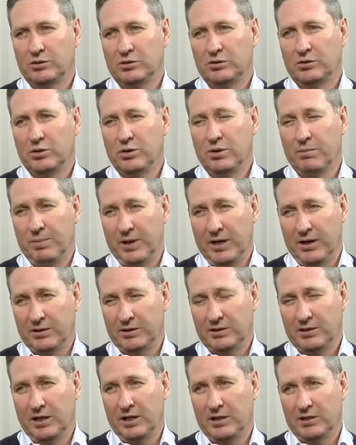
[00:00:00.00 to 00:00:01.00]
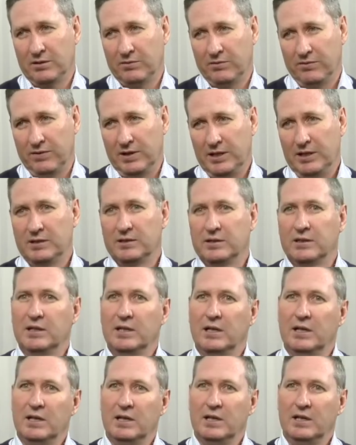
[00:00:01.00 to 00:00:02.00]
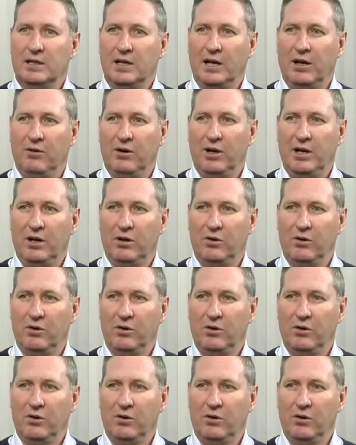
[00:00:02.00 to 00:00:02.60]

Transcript: to the power station fleet. They're really